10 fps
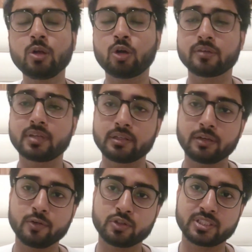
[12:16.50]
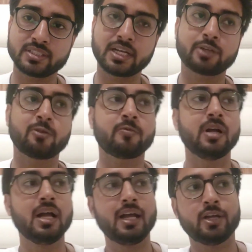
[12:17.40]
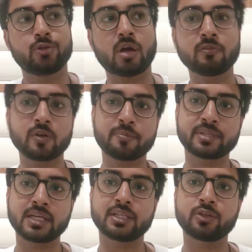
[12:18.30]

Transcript: or if the interviewer sees that you have a website,